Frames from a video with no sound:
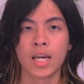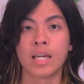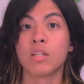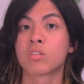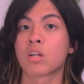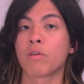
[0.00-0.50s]

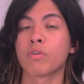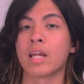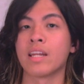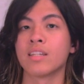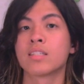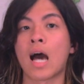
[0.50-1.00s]
he discovered
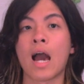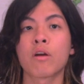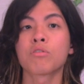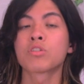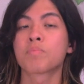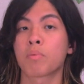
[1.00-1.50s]
an
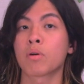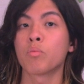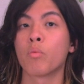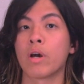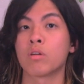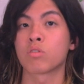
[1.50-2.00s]
entire
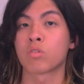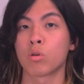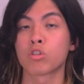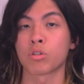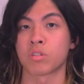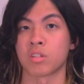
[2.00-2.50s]
sperm whale
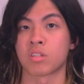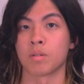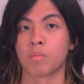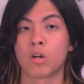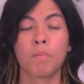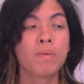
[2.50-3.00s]
social
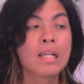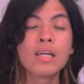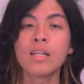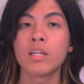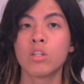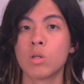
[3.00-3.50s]
system
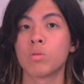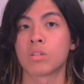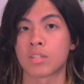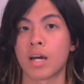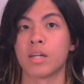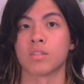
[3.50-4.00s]
completely new to
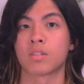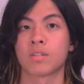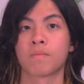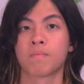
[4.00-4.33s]
science,